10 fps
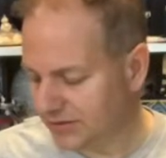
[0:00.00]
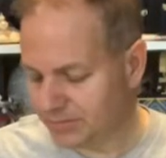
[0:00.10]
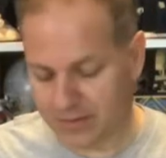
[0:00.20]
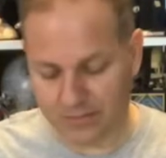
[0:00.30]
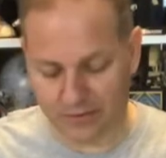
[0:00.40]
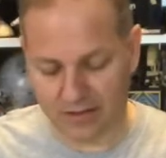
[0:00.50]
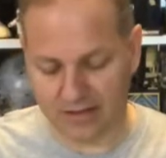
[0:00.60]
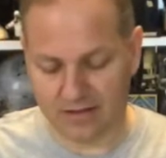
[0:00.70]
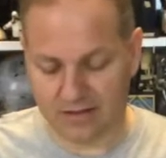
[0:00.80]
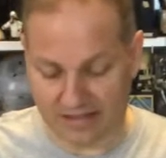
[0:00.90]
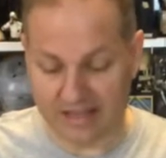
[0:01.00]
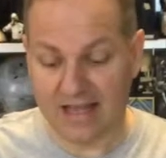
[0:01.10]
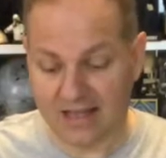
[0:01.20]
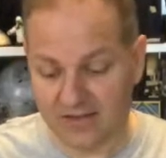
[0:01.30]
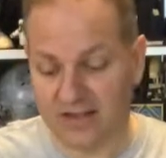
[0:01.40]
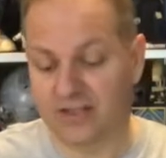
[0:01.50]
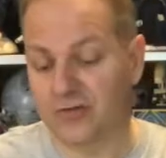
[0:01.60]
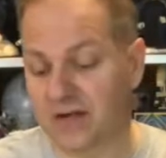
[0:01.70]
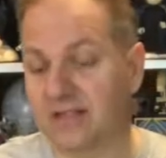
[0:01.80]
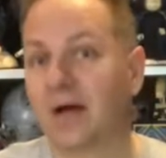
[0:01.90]
people, the kids, like to
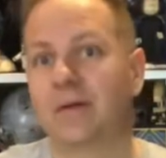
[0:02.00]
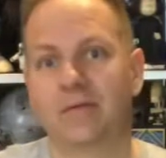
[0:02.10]
dress up.